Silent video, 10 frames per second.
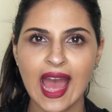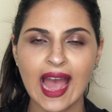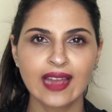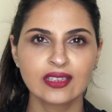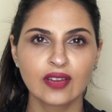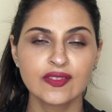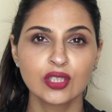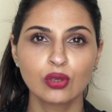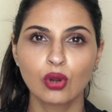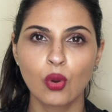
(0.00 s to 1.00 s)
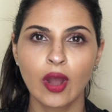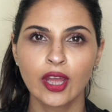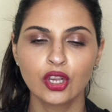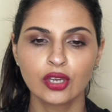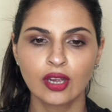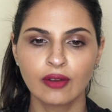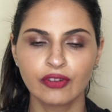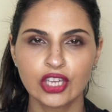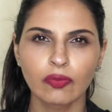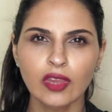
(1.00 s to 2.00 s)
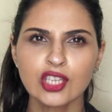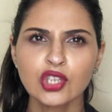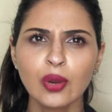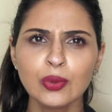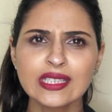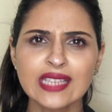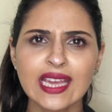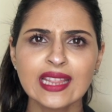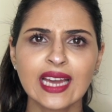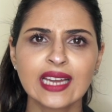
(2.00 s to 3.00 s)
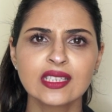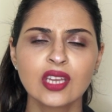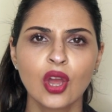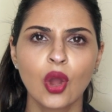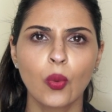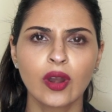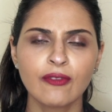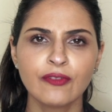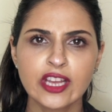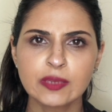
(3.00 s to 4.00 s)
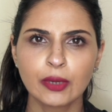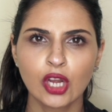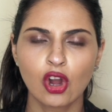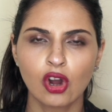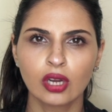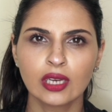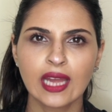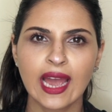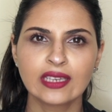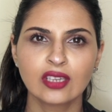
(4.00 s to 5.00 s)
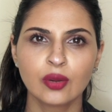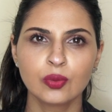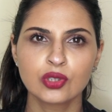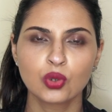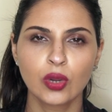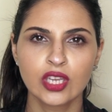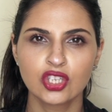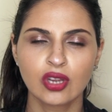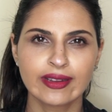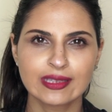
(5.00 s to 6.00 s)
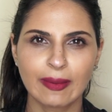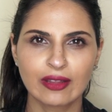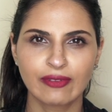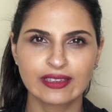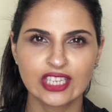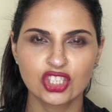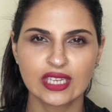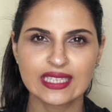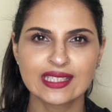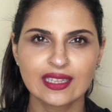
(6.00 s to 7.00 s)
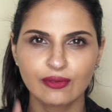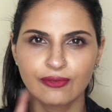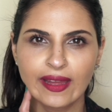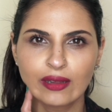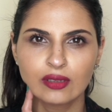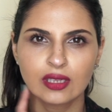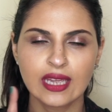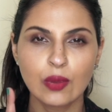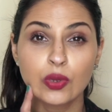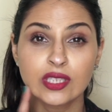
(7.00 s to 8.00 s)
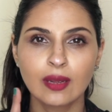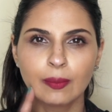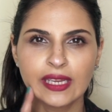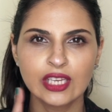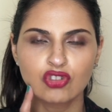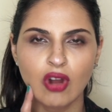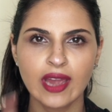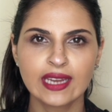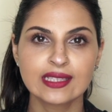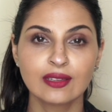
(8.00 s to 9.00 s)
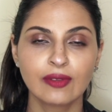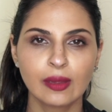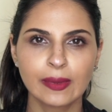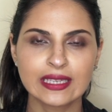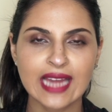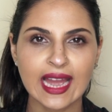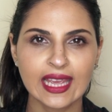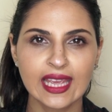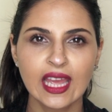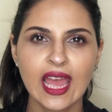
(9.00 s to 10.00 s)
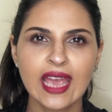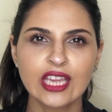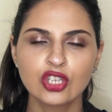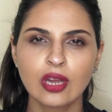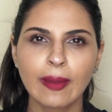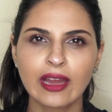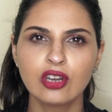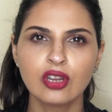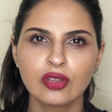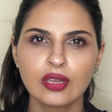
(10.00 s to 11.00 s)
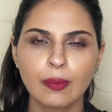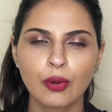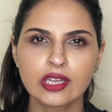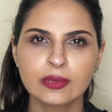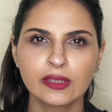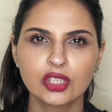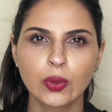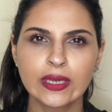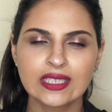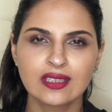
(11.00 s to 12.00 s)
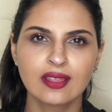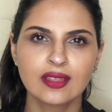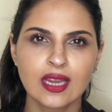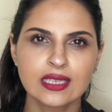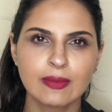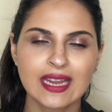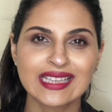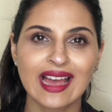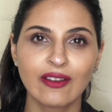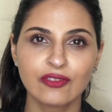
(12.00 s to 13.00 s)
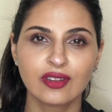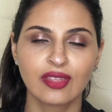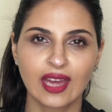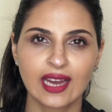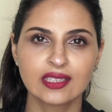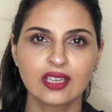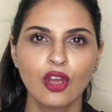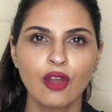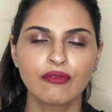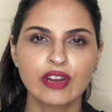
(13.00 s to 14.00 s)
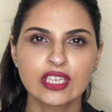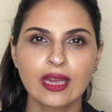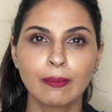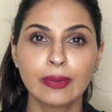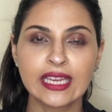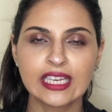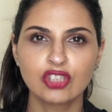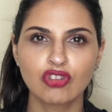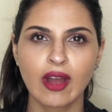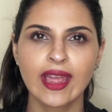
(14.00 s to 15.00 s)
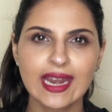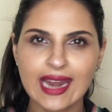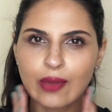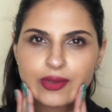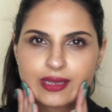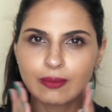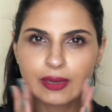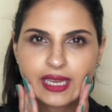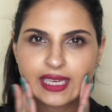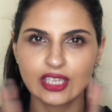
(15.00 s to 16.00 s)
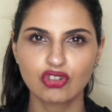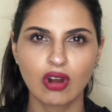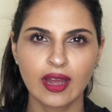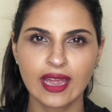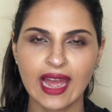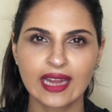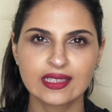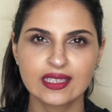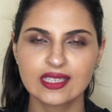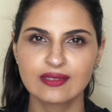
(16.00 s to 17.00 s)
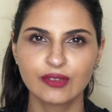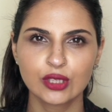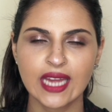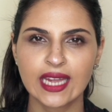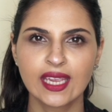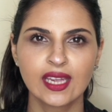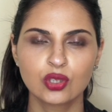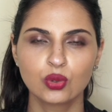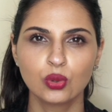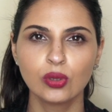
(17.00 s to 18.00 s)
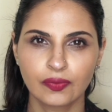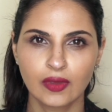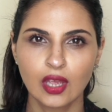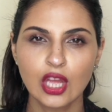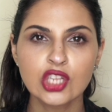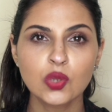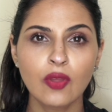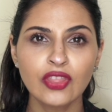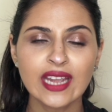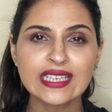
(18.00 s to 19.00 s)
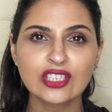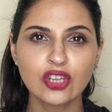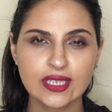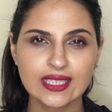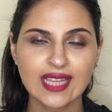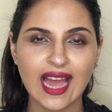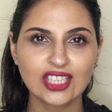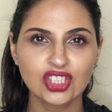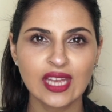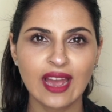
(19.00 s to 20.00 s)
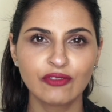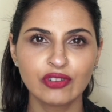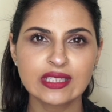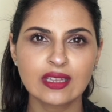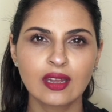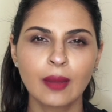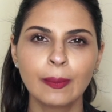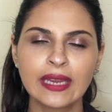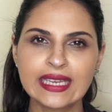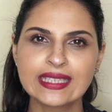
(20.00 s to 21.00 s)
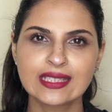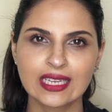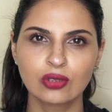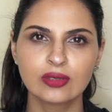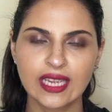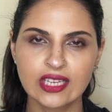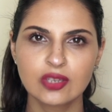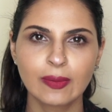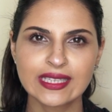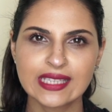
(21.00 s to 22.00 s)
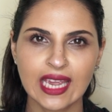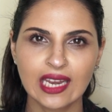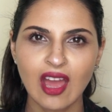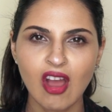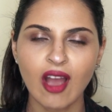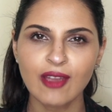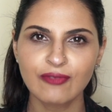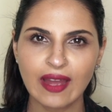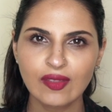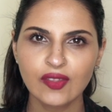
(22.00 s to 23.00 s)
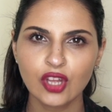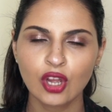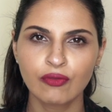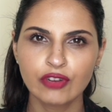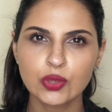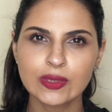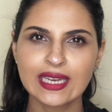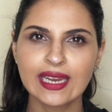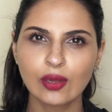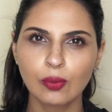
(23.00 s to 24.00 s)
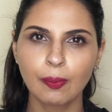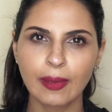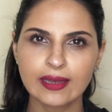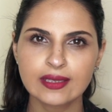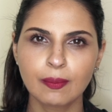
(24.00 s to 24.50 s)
and I've still got quite a good coverage. So I would say that when I first put it on and I was talking to you guys about the foundation, it still felt, it wasn't completely dry, and it still felt a bit tacky. It took about another approximately 20 to 30 minutes after that for it to completely dry, and now it's completely dry and it doesn't feel tacky at all. So one thing I did notice is that actually after it's completely settled into my skin, I found that the coverage was a little bit